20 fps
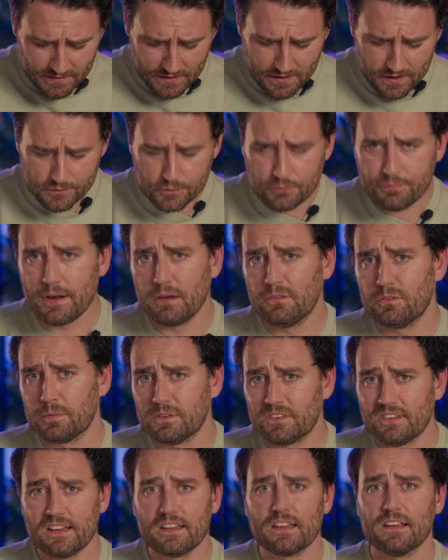100 frames
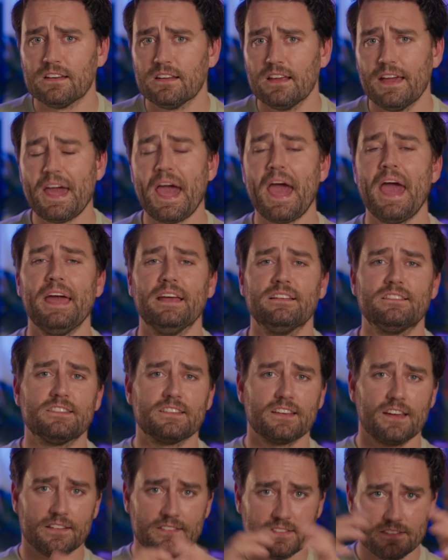per second, it's
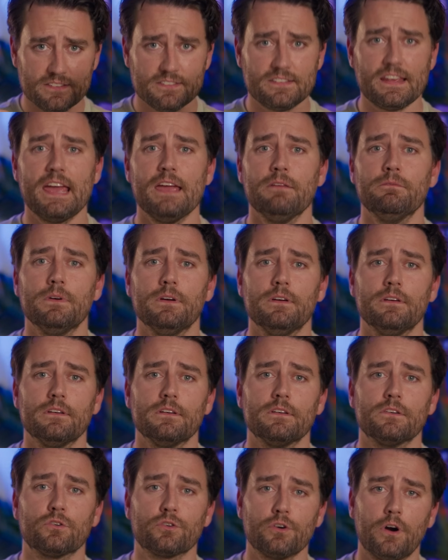got the same
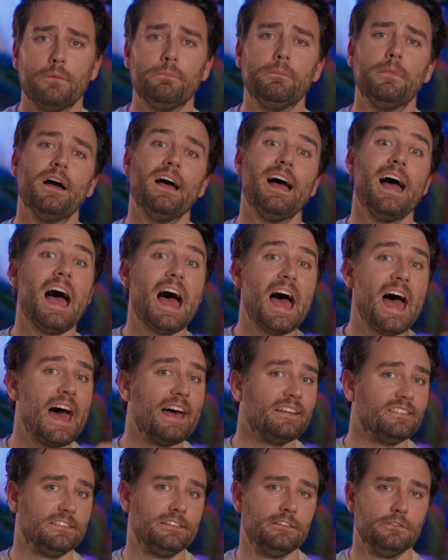crop
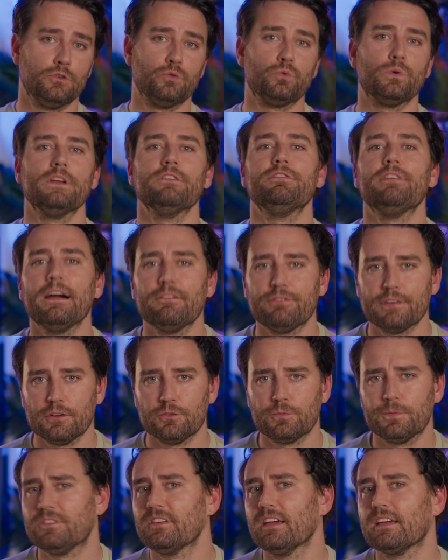as 25
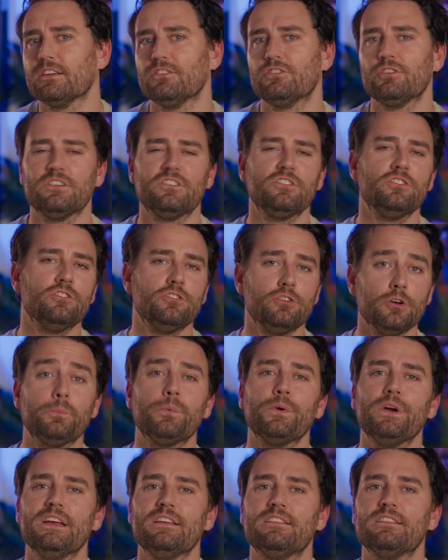frames per second. So it's
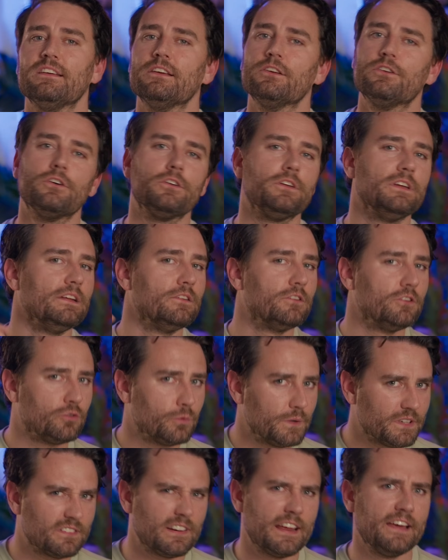super easy. You don't need to
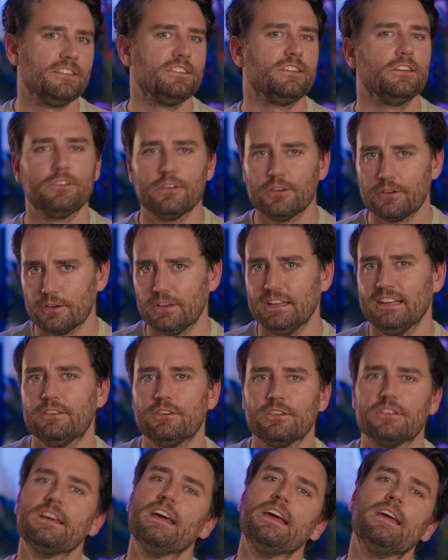switch lenses. You don't need
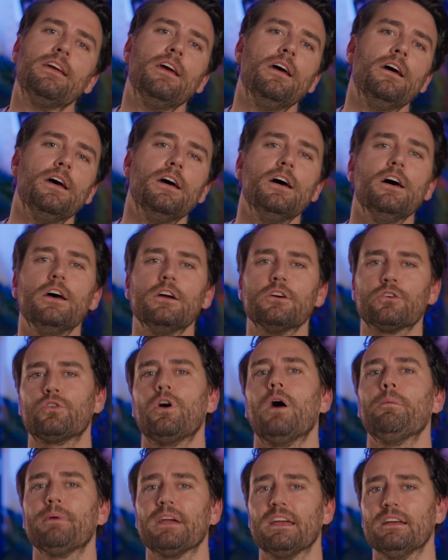to take
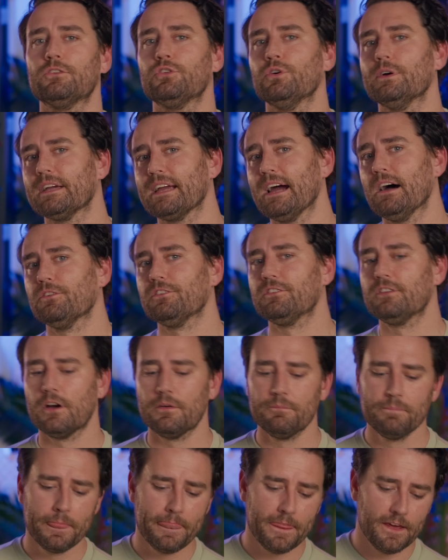cropping into account. So